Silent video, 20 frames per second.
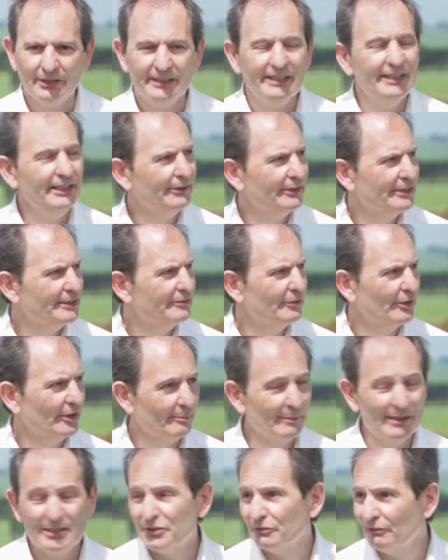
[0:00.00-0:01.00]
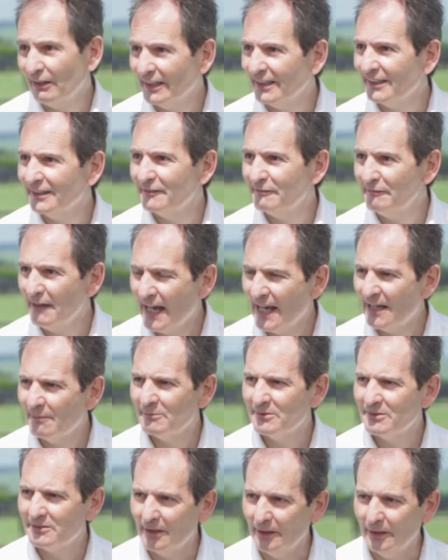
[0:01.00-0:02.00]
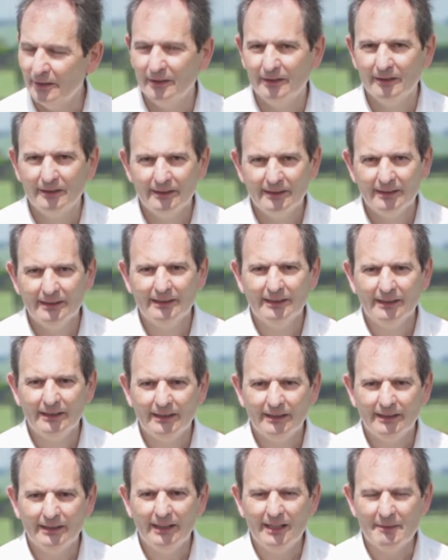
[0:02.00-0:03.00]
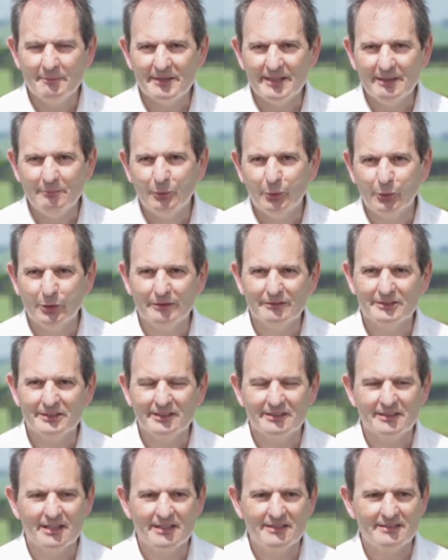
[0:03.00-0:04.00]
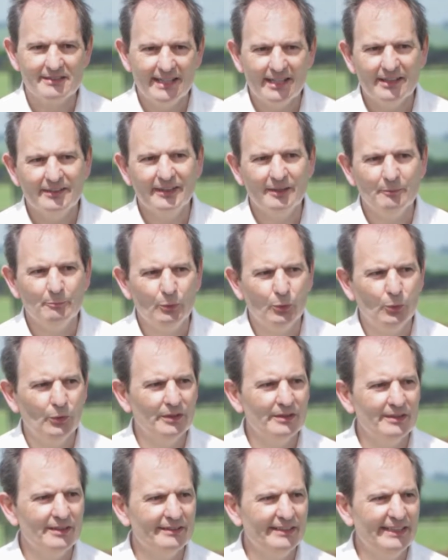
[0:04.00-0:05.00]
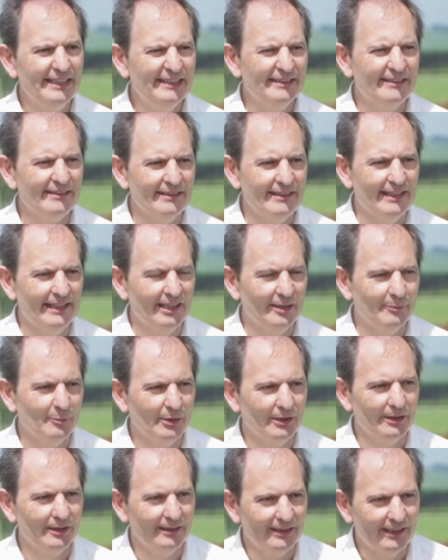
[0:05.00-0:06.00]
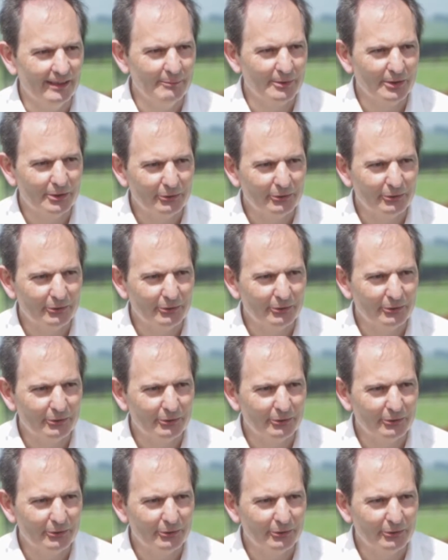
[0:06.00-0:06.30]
know, Kerry's very much running the farm, so I'm there more as a sounding board, and at the end of the day I'm